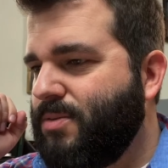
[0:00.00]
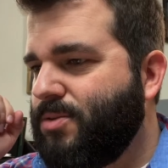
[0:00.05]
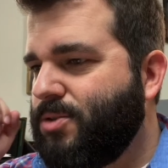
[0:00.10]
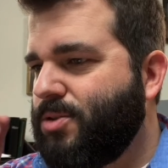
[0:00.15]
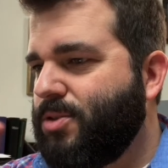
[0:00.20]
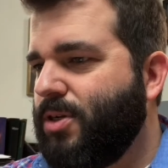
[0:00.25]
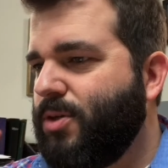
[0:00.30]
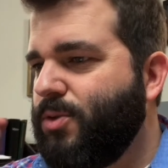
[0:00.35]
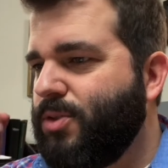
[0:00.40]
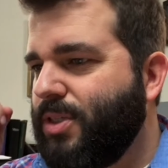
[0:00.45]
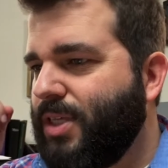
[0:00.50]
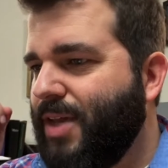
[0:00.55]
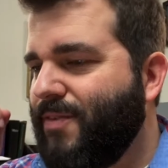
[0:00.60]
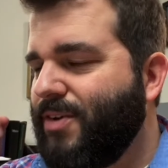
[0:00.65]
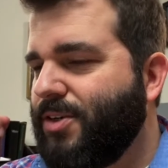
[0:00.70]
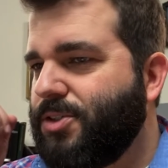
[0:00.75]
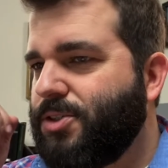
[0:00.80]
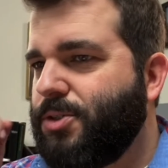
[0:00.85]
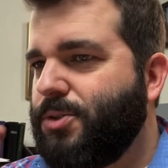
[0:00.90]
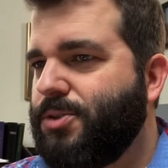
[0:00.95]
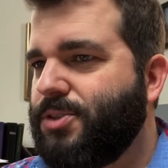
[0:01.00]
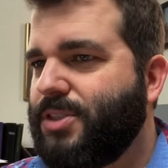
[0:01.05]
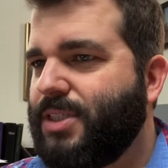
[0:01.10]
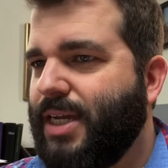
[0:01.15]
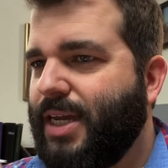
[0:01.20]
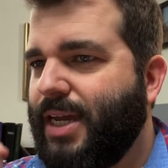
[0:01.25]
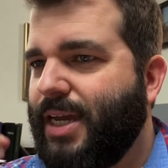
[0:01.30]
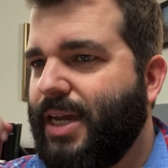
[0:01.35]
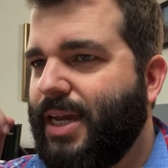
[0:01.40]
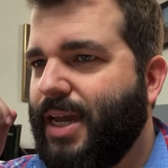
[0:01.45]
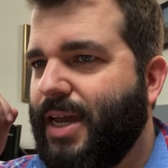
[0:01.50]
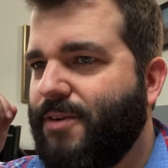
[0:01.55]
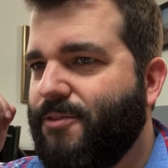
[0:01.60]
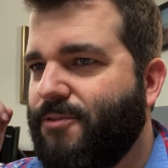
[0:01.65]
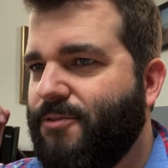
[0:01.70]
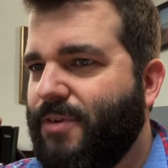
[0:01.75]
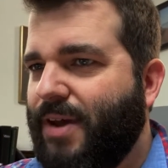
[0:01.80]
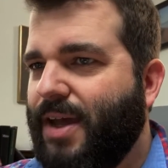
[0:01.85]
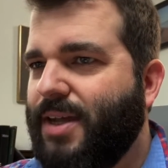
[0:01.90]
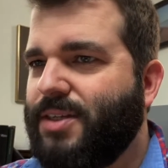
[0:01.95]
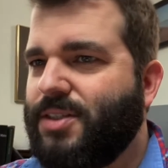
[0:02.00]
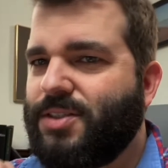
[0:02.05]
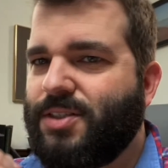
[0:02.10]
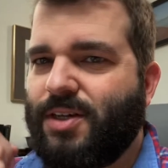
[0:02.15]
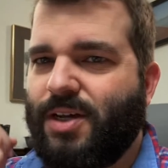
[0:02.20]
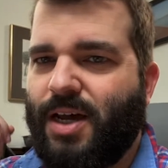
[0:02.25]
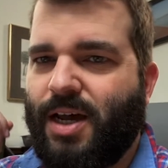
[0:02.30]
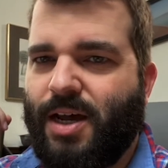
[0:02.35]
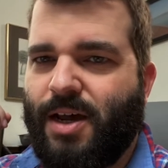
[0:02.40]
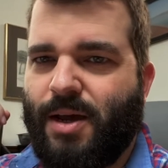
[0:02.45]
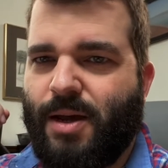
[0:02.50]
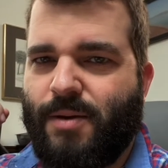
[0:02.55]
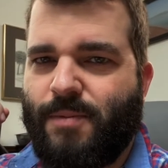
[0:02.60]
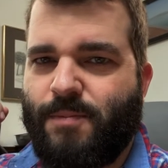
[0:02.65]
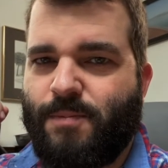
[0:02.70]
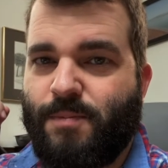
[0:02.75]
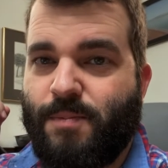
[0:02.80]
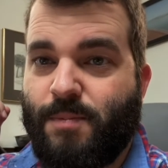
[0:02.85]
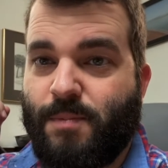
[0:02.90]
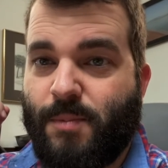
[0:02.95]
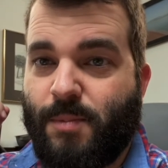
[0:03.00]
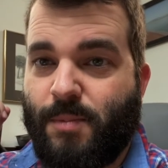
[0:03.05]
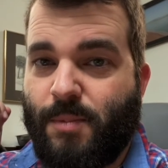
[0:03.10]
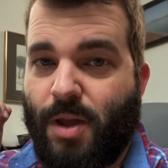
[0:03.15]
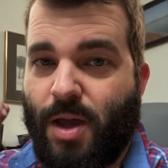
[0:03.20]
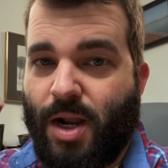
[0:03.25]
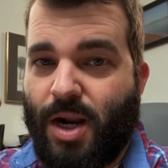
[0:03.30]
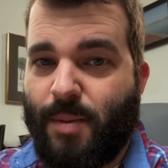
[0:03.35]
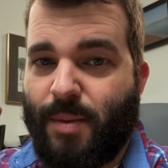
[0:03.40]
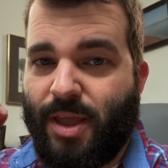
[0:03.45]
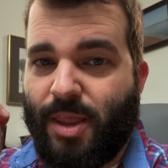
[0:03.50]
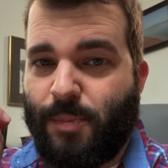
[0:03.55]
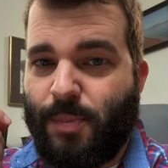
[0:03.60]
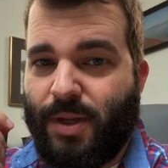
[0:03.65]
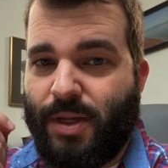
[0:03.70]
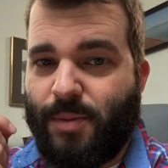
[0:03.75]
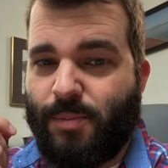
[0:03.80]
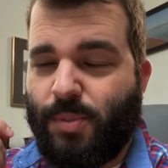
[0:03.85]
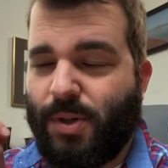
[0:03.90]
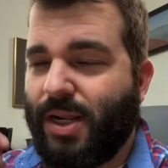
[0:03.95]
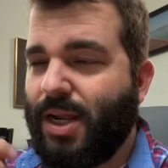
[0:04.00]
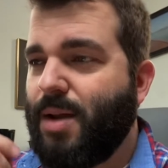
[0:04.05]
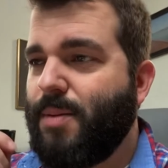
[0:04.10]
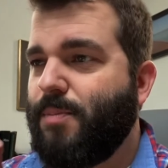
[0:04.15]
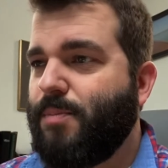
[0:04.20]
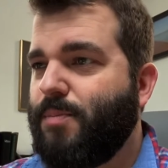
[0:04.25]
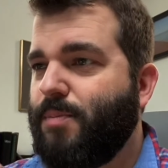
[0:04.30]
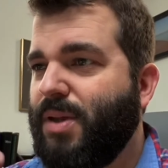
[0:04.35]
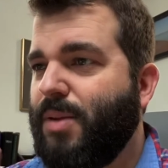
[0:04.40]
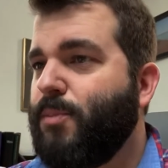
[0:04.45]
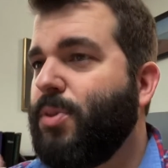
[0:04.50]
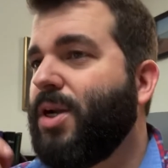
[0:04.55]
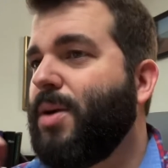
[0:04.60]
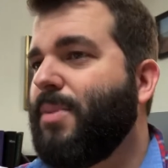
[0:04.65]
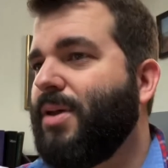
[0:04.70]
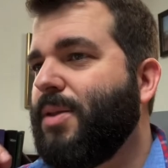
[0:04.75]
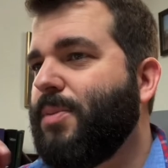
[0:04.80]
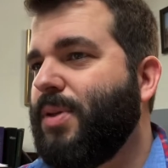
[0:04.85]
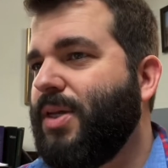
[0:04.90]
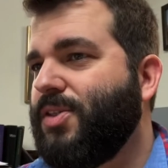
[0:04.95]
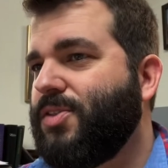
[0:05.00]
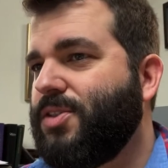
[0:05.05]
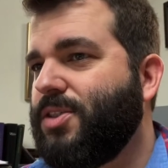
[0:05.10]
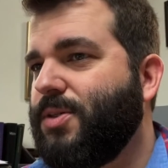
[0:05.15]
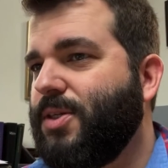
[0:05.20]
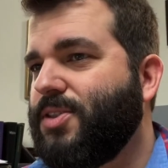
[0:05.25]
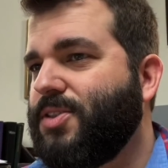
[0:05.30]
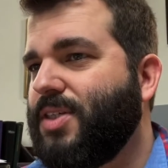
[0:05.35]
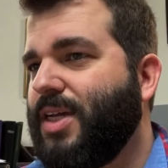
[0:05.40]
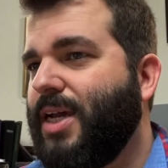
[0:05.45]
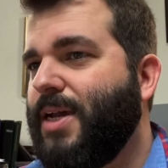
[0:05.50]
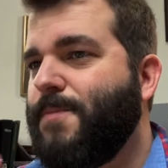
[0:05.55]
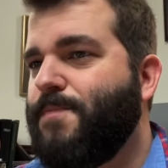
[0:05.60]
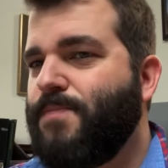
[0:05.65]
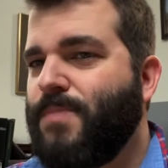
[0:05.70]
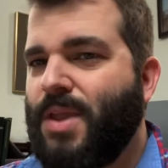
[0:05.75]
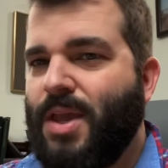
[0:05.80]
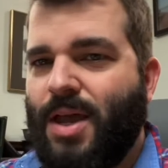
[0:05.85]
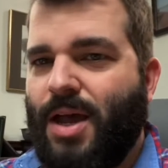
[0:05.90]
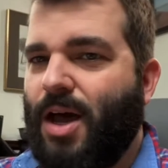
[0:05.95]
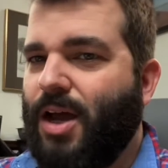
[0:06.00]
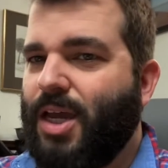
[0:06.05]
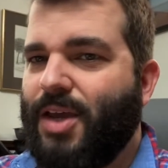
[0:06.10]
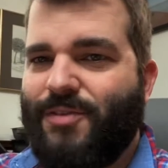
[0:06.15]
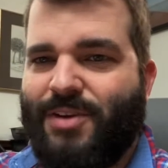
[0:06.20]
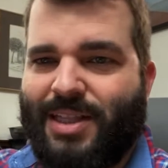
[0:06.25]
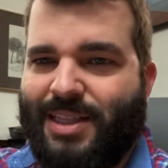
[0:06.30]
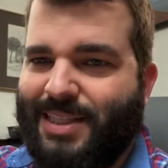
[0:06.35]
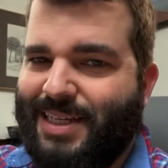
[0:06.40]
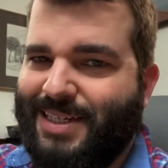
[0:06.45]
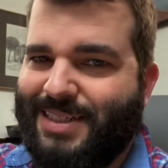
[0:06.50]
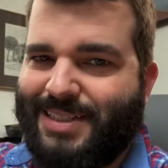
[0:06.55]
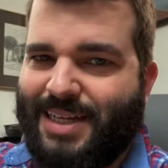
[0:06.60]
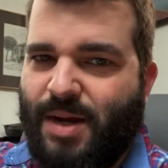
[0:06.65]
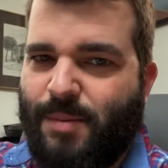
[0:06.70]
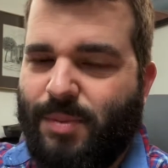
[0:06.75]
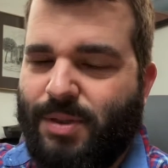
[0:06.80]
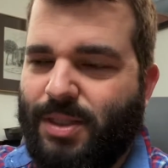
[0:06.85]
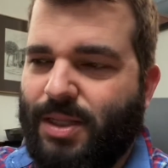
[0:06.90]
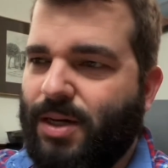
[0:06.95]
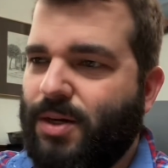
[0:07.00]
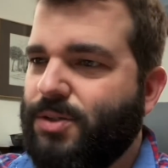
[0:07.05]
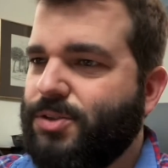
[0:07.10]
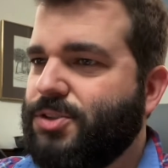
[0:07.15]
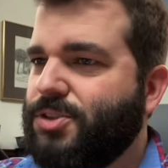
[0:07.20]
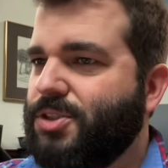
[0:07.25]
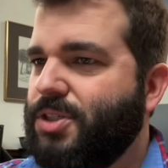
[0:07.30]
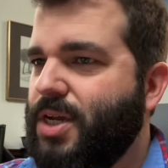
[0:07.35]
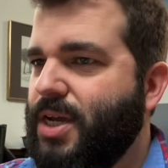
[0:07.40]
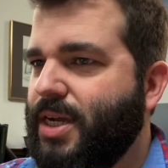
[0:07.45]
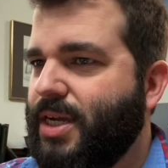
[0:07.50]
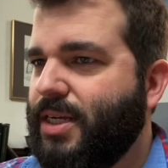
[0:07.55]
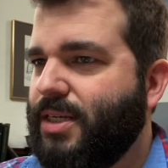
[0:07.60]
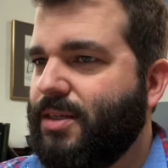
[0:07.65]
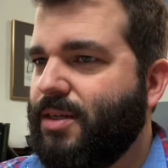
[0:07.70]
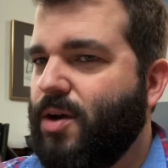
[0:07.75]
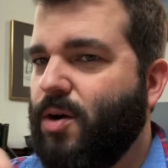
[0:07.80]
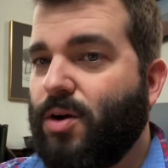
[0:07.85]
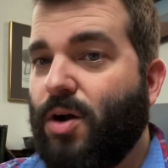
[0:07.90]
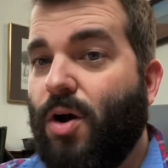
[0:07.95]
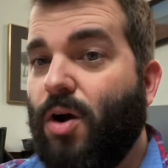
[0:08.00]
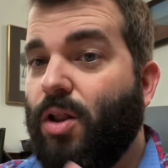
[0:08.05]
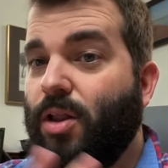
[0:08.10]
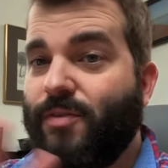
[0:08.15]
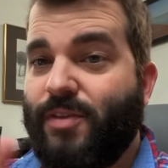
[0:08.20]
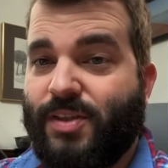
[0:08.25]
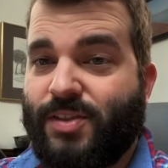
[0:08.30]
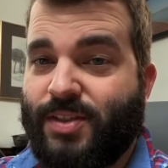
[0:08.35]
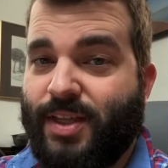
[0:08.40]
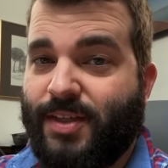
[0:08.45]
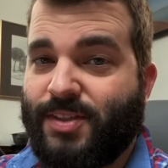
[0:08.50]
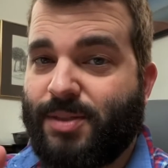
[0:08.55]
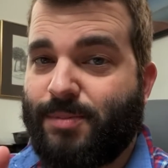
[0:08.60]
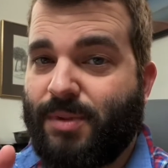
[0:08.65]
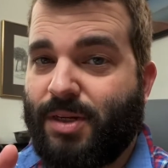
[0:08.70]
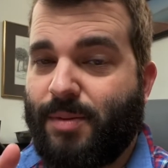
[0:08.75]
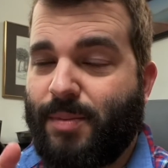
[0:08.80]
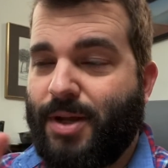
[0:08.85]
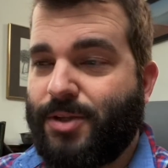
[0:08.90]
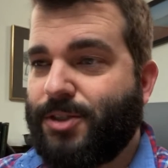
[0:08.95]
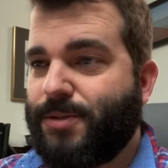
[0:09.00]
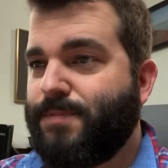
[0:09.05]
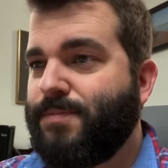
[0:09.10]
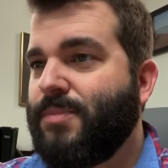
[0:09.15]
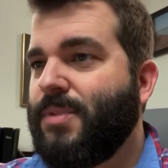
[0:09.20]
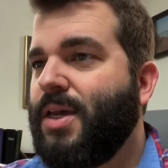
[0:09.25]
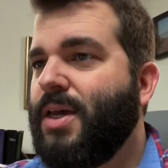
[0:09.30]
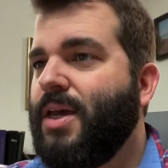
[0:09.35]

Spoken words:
Giving Tuesday event being put on by the PCUSA. I'll give you a link down below so you can go to all of these things I'm going to mention.